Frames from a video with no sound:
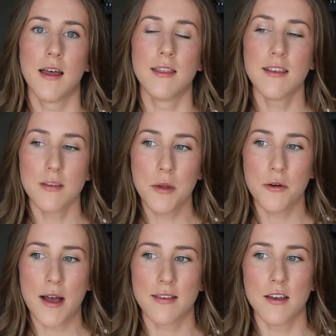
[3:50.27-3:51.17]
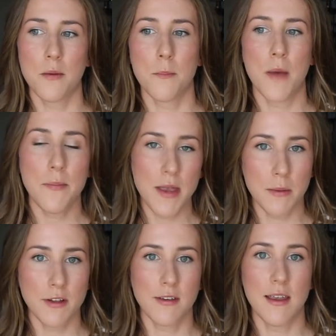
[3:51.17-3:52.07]
this amino acid might be
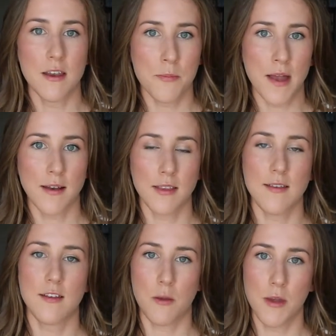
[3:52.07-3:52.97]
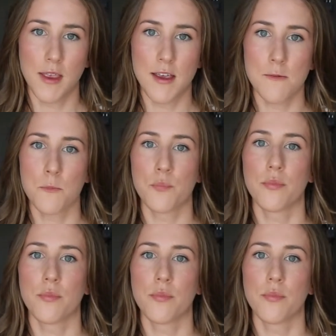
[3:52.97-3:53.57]
able to independently stimulate